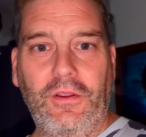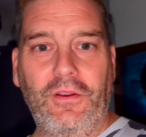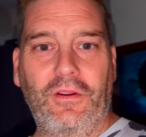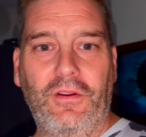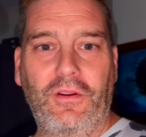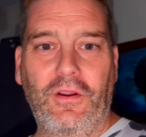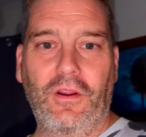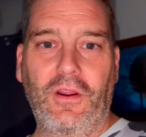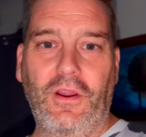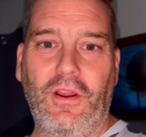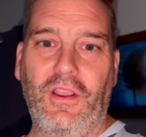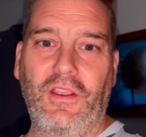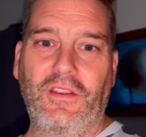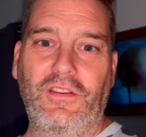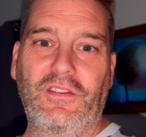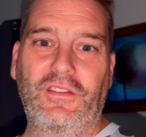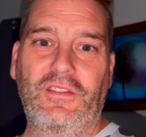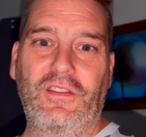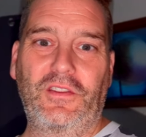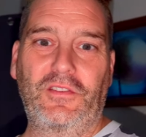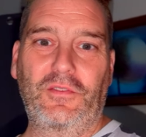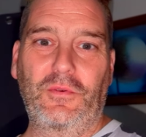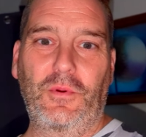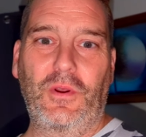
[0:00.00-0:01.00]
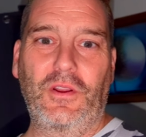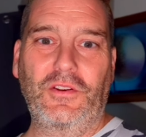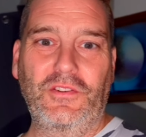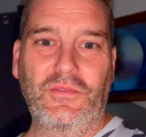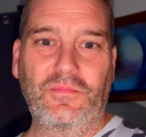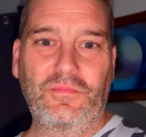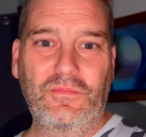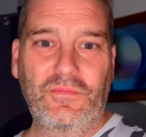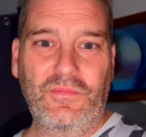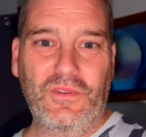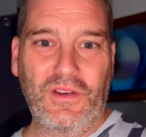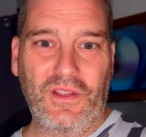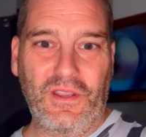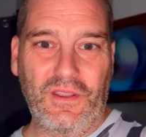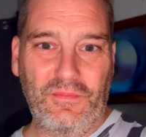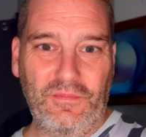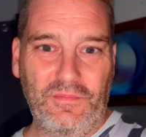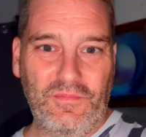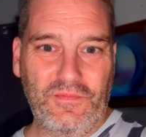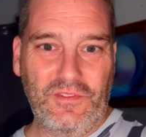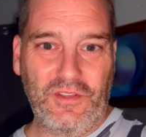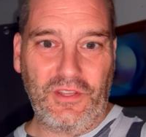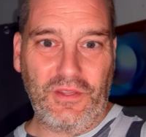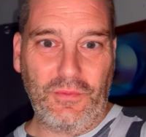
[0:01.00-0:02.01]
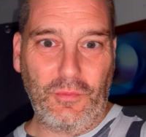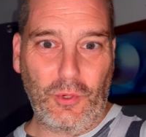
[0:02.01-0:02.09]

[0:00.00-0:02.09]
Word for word: All right, guys. Thanks for watching. Night. See you in the